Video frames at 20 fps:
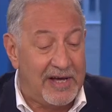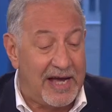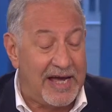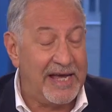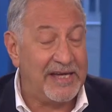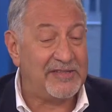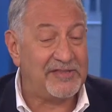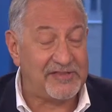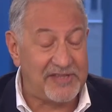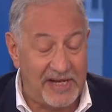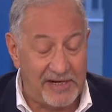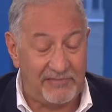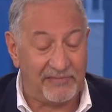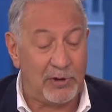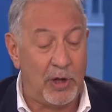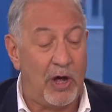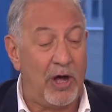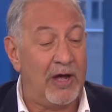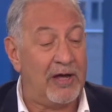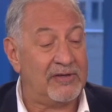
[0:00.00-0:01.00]
a set of
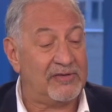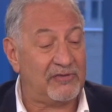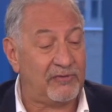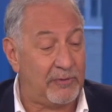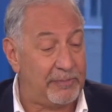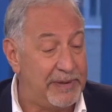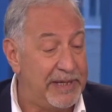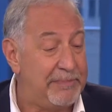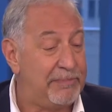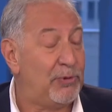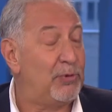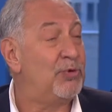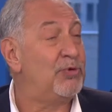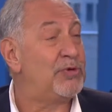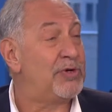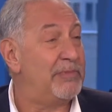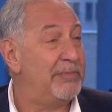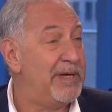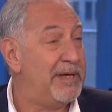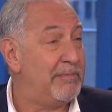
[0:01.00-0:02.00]
laws for people who
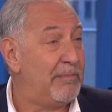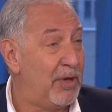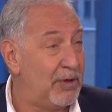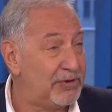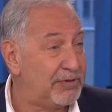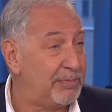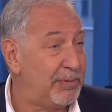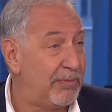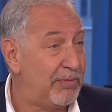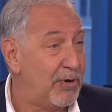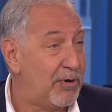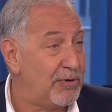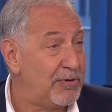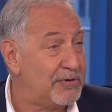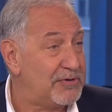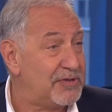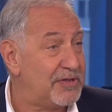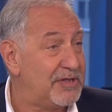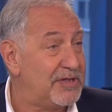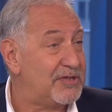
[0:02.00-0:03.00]
commit multiple
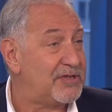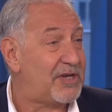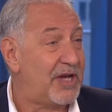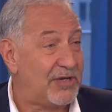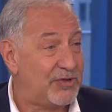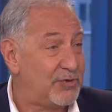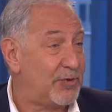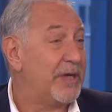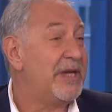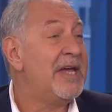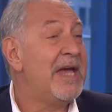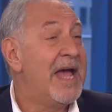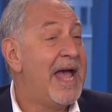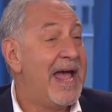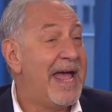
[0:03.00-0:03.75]
murders in this country,